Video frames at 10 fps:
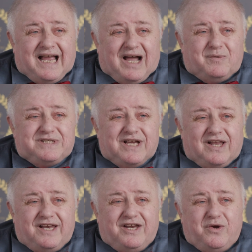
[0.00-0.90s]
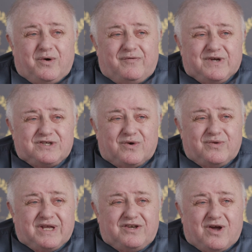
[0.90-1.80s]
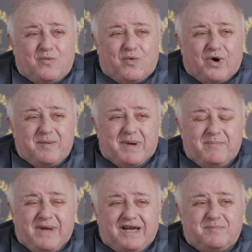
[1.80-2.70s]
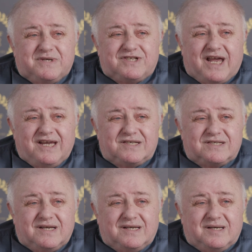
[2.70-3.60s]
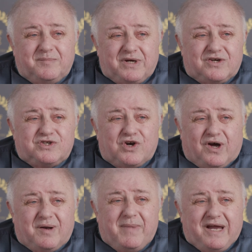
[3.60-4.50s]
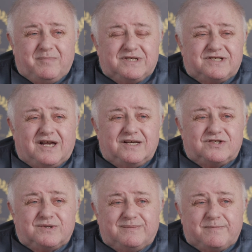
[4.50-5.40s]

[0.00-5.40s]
I would tell any new official that don't worry about making mistakes, because you're going to make mistakes.